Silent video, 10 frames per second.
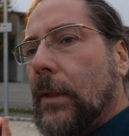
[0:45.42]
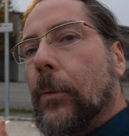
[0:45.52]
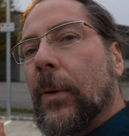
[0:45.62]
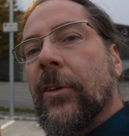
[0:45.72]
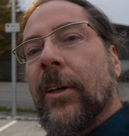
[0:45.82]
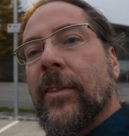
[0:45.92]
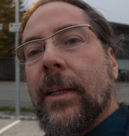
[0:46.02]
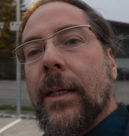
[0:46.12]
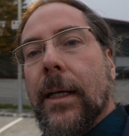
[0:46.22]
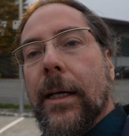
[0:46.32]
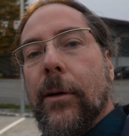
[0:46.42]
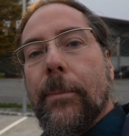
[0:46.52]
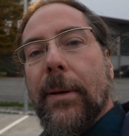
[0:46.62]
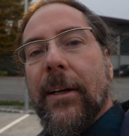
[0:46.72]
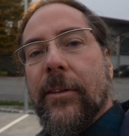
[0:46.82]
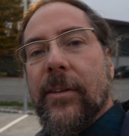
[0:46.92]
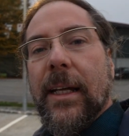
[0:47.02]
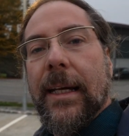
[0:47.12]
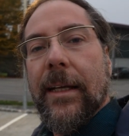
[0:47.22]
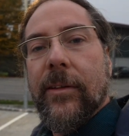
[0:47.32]
We just did a, a comparison
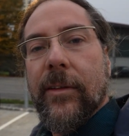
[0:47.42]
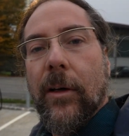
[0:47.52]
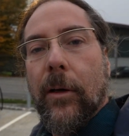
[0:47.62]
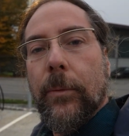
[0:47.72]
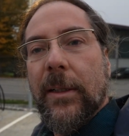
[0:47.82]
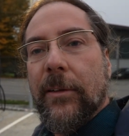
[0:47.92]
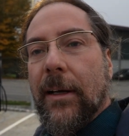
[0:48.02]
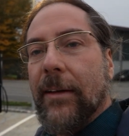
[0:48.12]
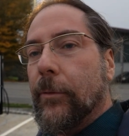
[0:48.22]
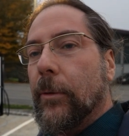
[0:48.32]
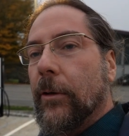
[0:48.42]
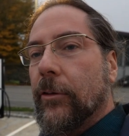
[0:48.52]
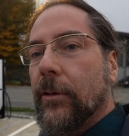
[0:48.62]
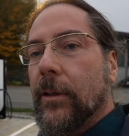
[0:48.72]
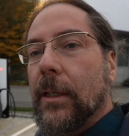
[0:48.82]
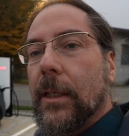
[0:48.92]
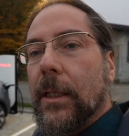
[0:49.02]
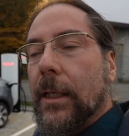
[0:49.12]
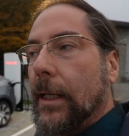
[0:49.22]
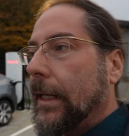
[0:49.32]
against an all-wheel drive version
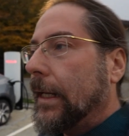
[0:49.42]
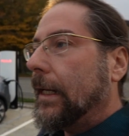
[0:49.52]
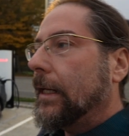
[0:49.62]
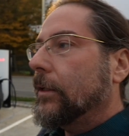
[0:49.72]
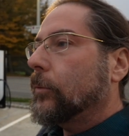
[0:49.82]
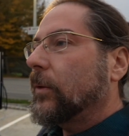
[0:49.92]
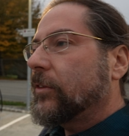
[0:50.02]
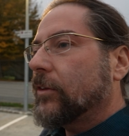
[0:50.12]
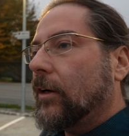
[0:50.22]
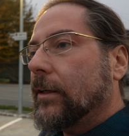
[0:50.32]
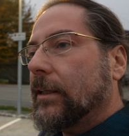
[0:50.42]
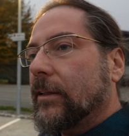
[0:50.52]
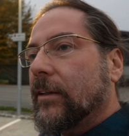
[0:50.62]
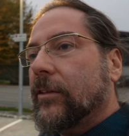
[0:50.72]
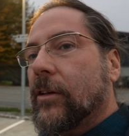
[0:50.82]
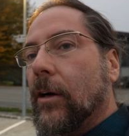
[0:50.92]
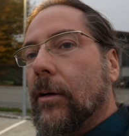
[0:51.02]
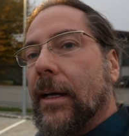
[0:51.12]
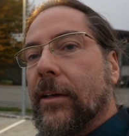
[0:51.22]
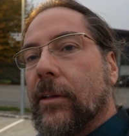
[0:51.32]
and we saw that this
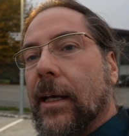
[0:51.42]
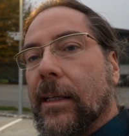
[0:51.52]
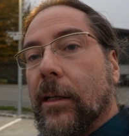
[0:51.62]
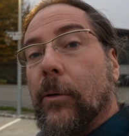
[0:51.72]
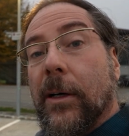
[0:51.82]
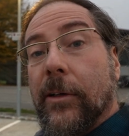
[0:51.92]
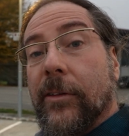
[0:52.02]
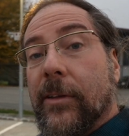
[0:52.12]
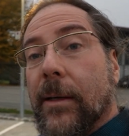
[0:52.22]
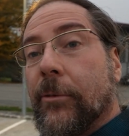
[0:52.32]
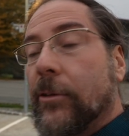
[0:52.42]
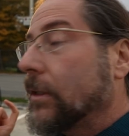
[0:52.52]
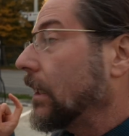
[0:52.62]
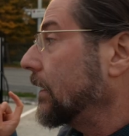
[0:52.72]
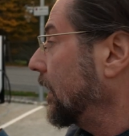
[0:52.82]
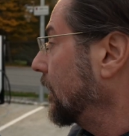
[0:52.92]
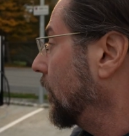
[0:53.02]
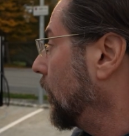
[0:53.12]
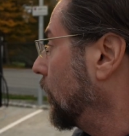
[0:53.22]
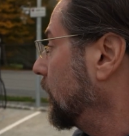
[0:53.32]
car has had lower consumption than
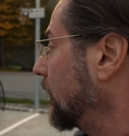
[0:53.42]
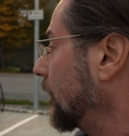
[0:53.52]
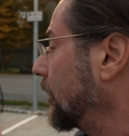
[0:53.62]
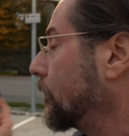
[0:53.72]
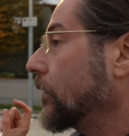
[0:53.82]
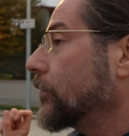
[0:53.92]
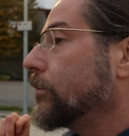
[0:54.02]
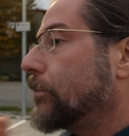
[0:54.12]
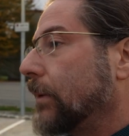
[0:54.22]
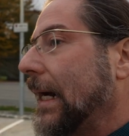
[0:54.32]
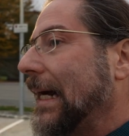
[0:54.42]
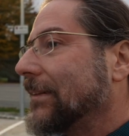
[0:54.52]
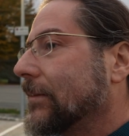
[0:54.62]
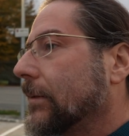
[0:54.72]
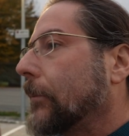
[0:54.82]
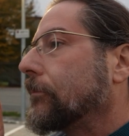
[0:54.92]
the all-wheel drive version, but